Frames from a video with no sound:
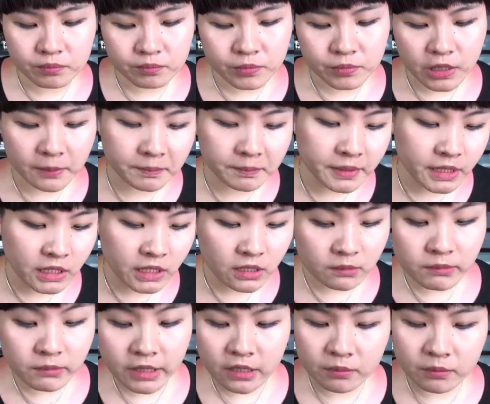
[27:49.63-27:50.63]
company,
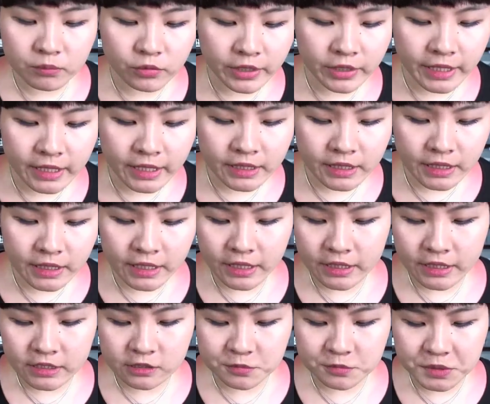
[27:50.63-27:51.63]
makeup brand
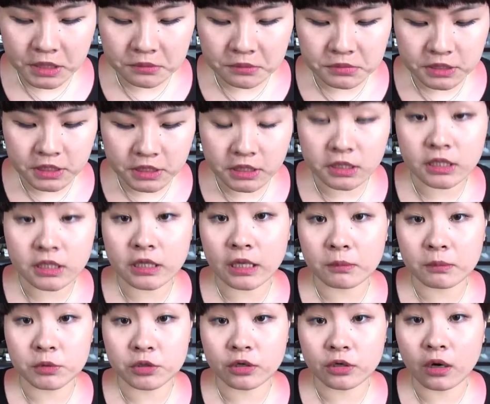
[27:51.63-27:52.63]
is probably
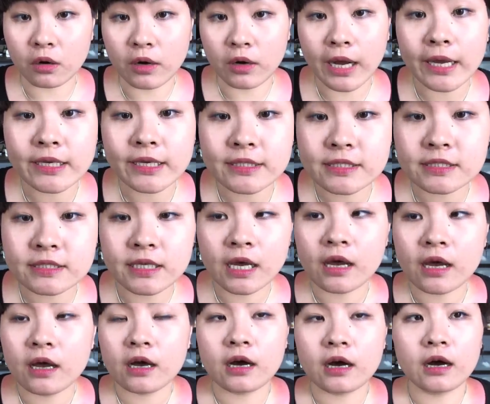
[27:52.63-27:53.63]
Glamour Doll Eyes.
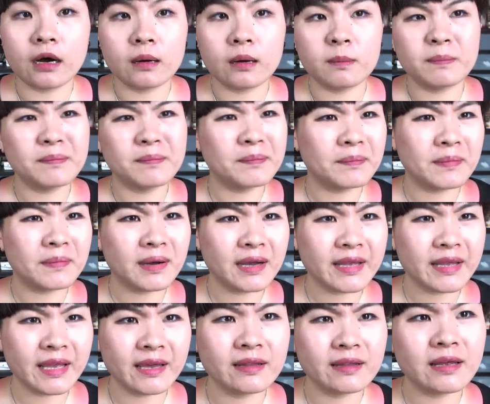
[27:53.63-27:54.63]
Um,
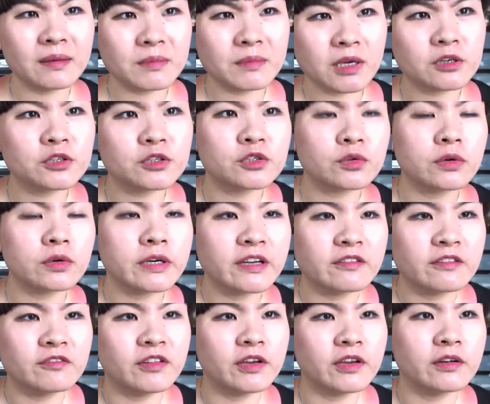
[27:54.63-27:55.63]
again, I'm not sure
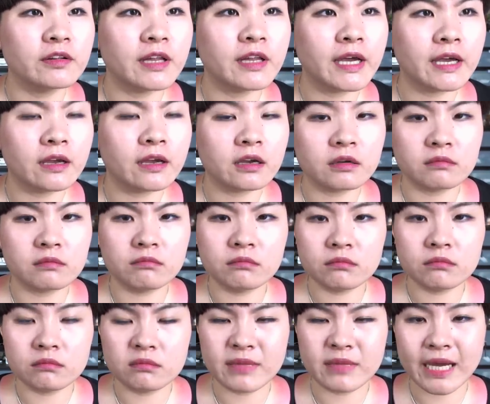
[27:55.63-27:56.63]
if they're like
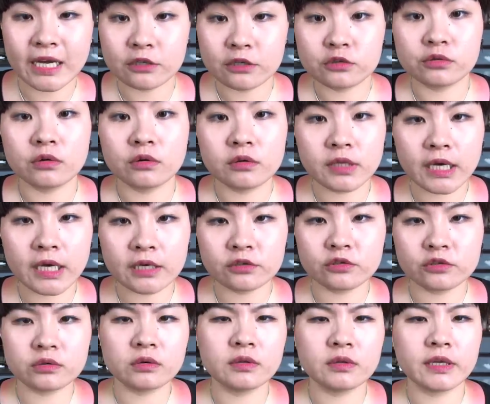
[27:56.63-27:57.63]
natural
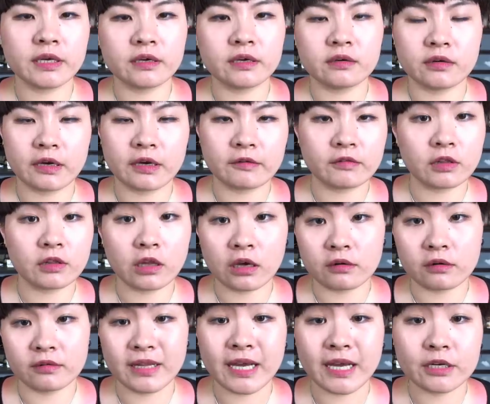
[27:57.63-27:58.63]
natural, like you have a
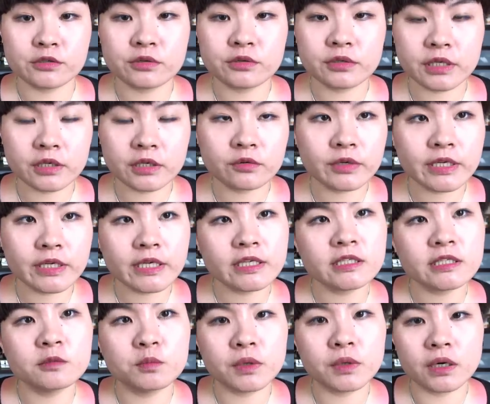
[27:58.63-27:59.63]
lot of natural
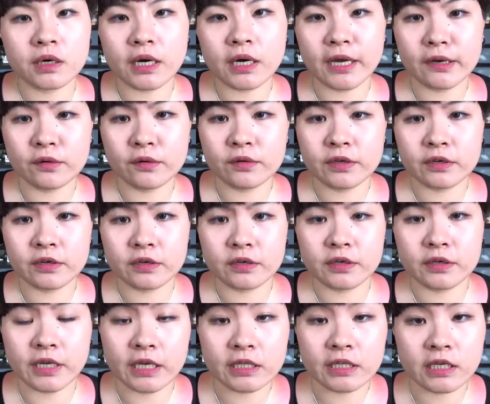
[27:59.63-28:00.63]
ingredients, but I know they're
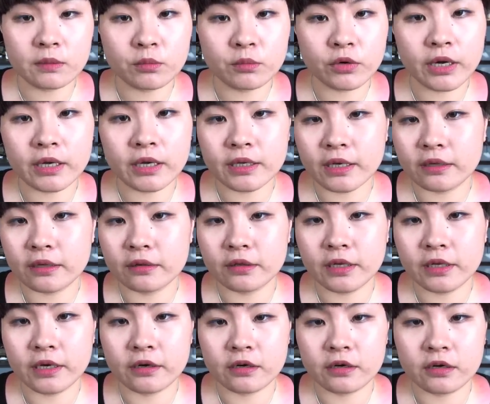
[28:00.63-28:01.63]
indie brand and
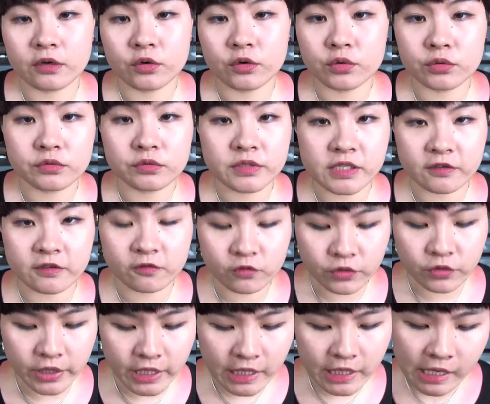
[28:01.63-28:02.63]
they're cruelty
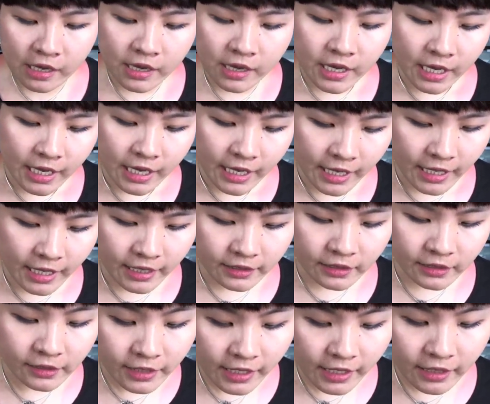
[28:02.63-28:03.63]
free. And
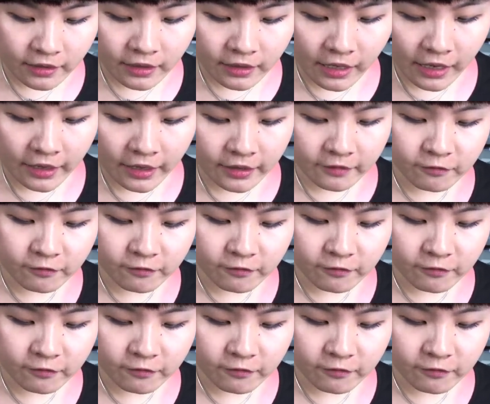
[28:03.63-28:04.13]
again, I